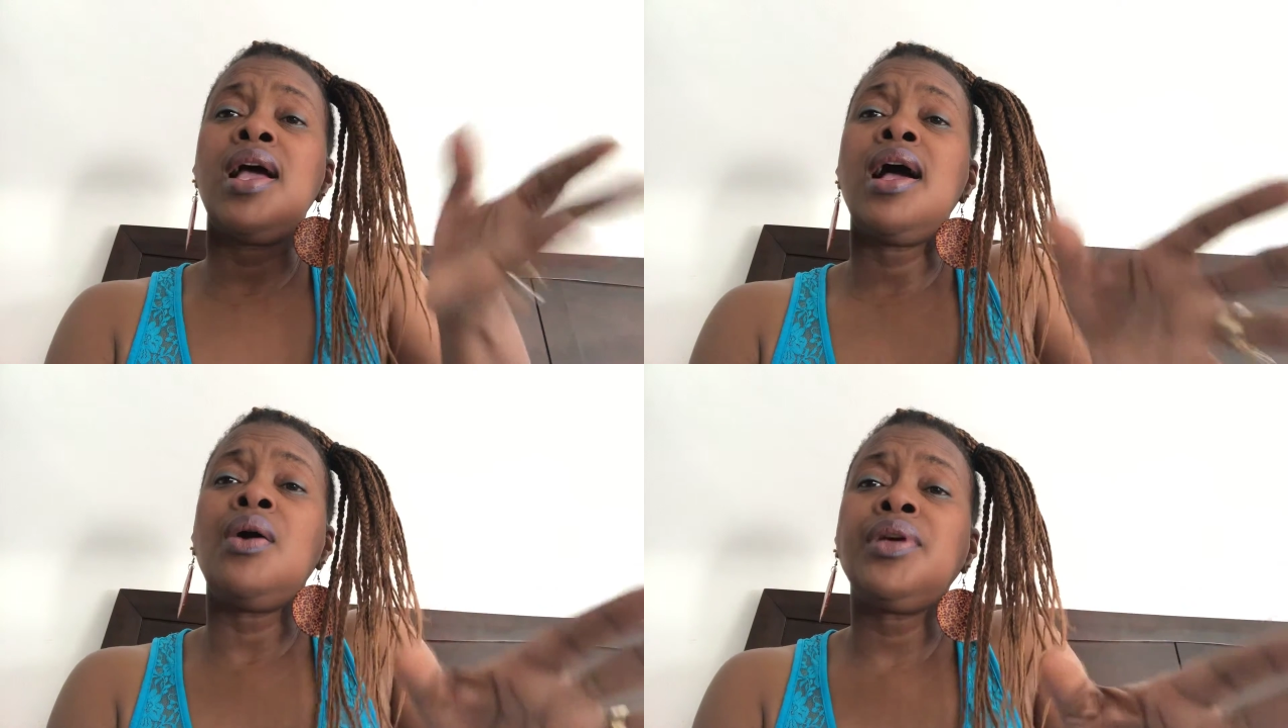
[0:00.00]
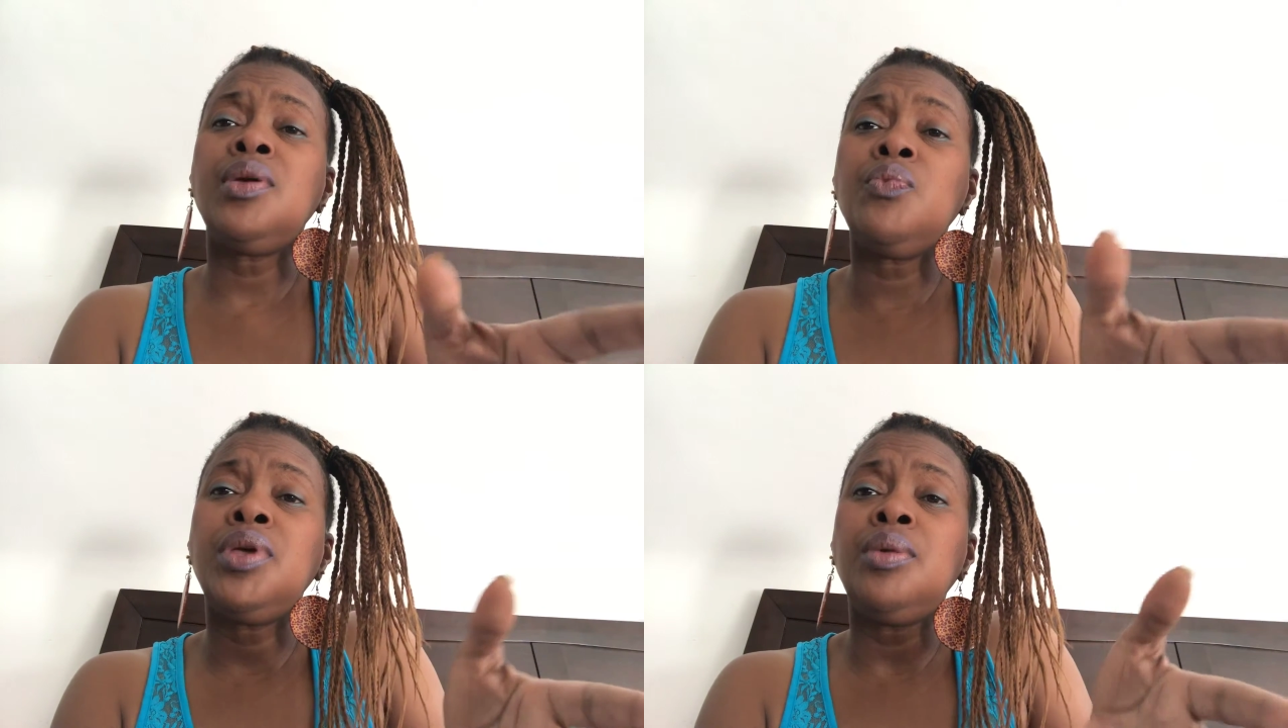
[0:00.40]
How
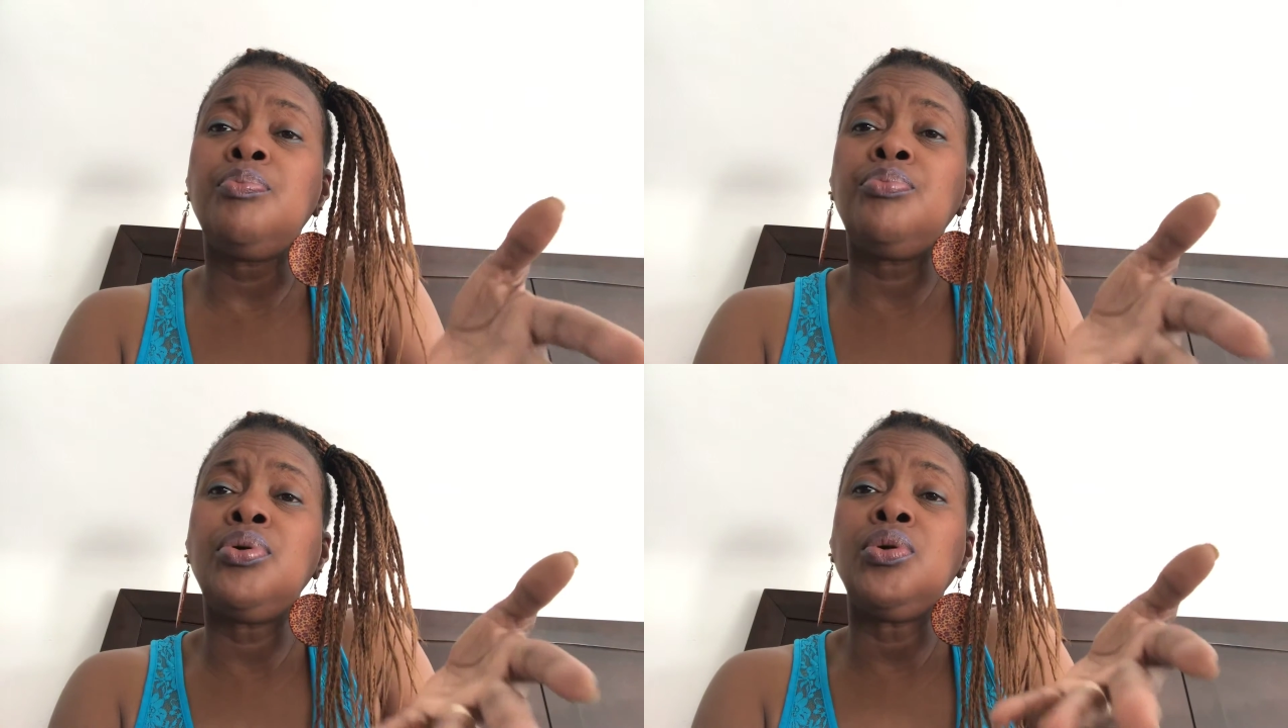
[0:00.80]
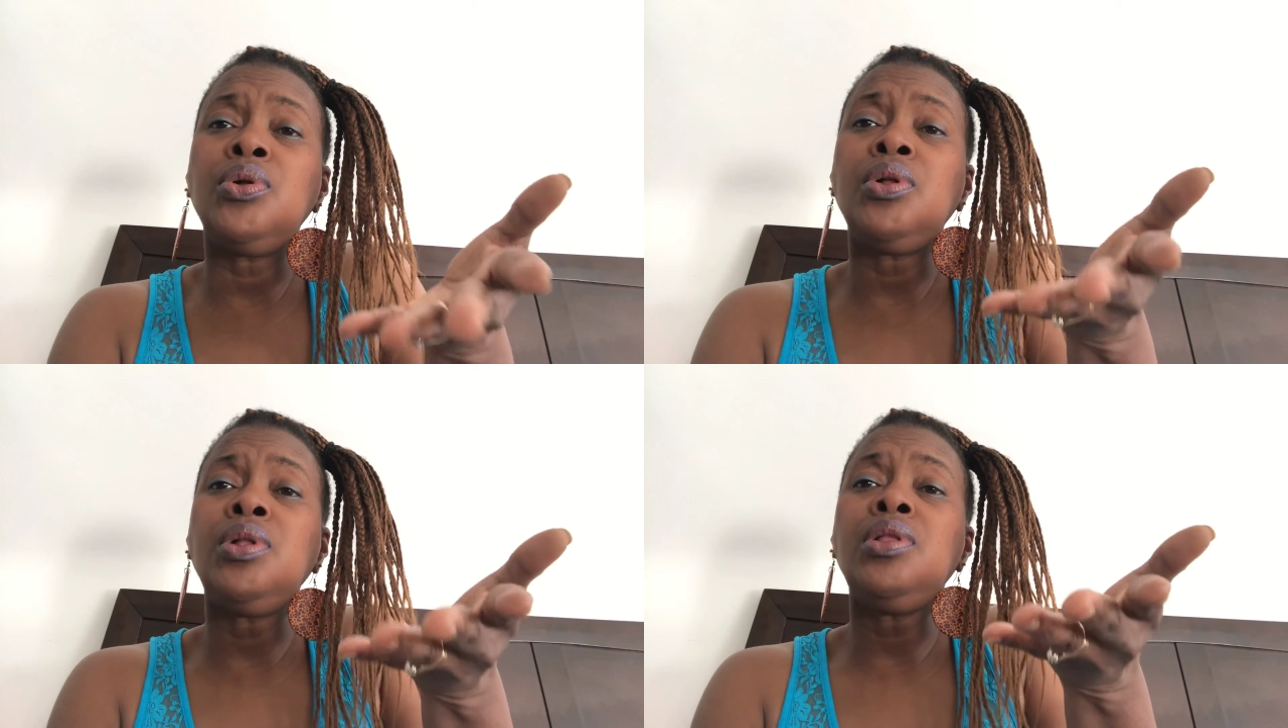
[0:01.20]
can we
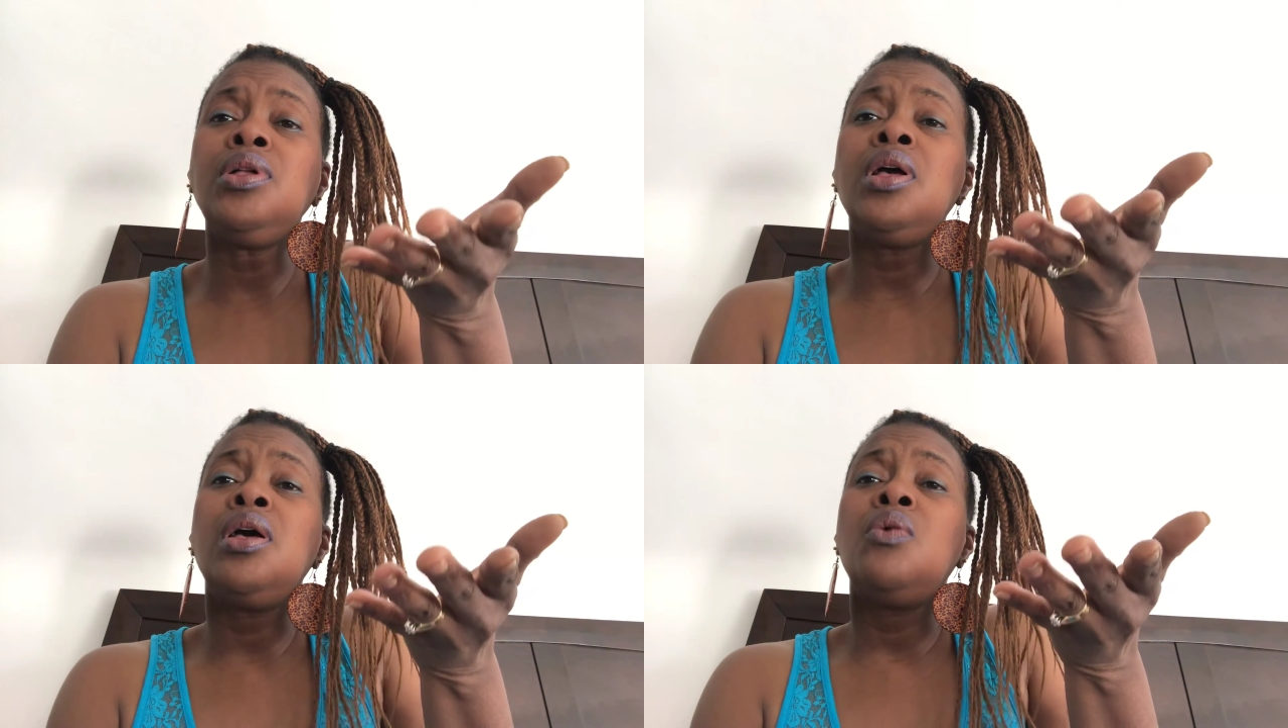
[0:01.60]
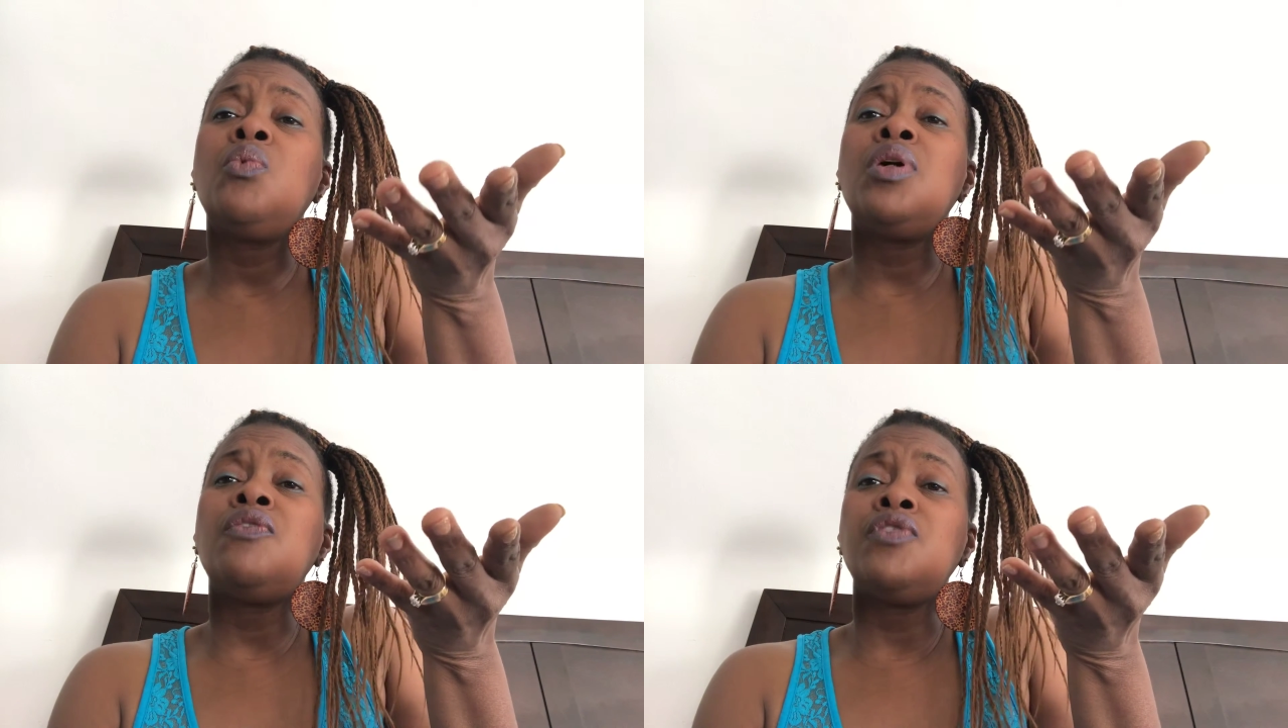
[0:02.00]
pull
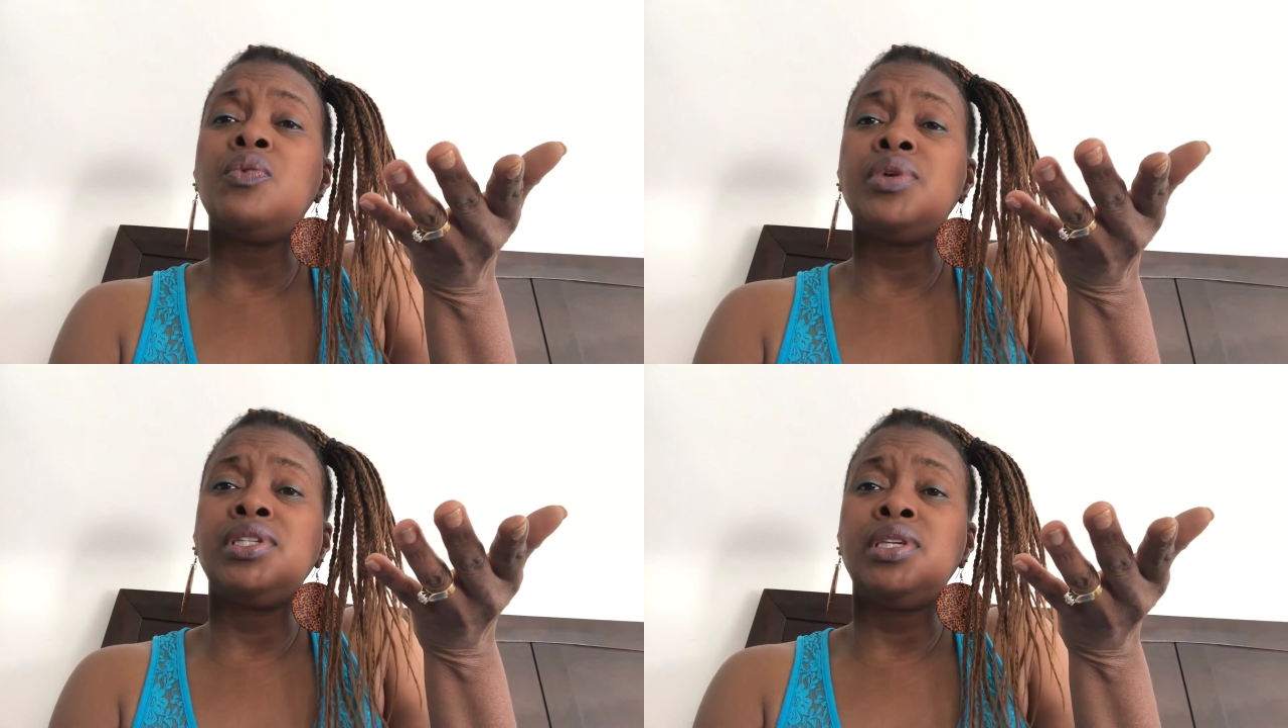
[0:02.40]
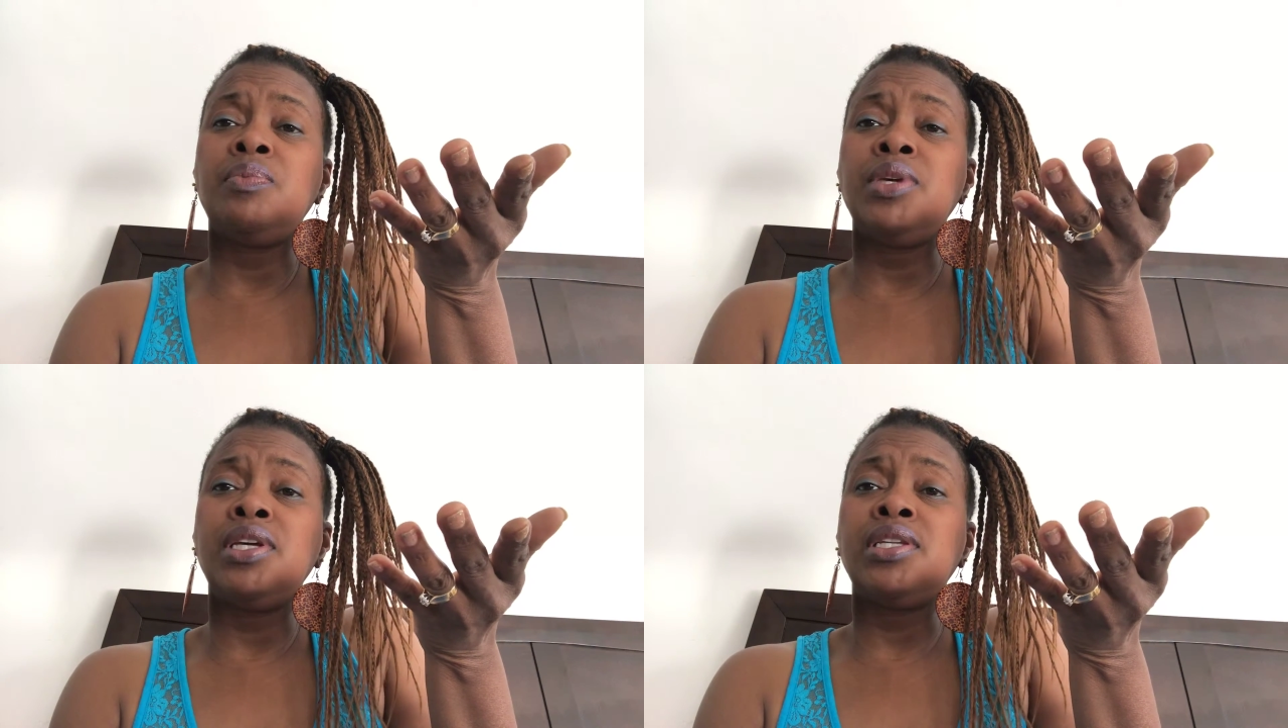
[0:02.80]
welfare
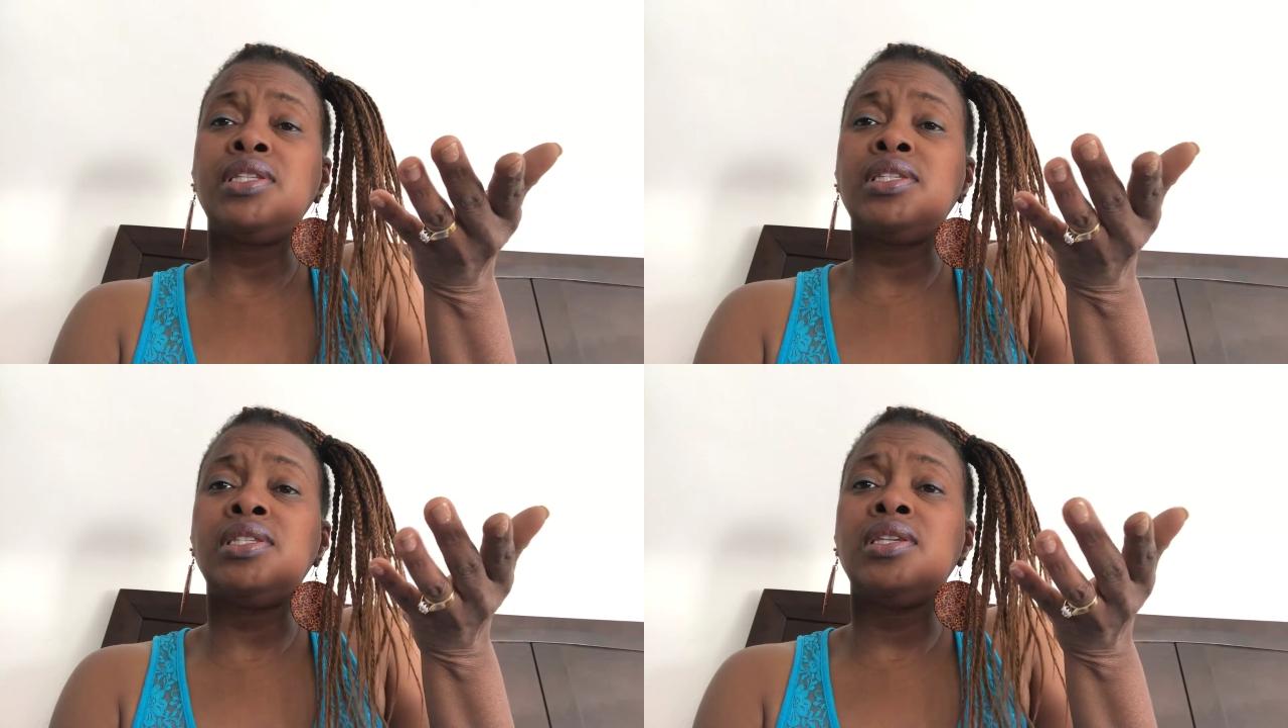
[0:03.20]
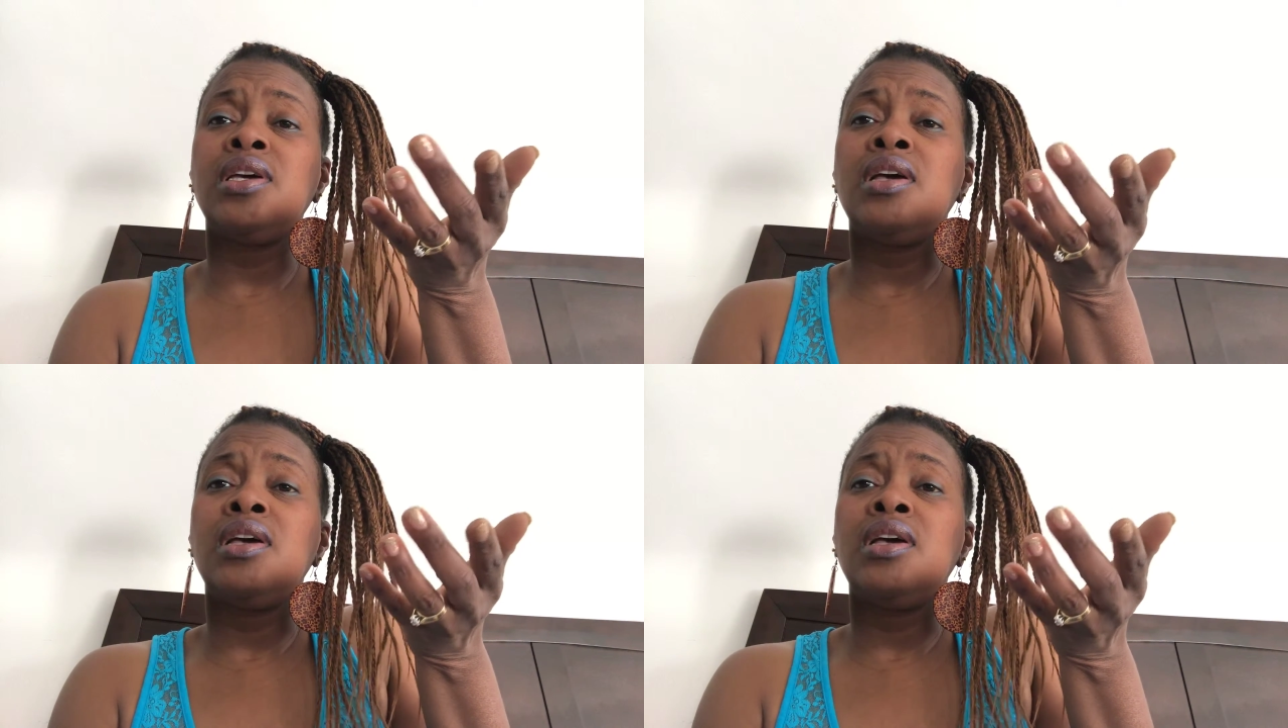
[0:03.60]
recipients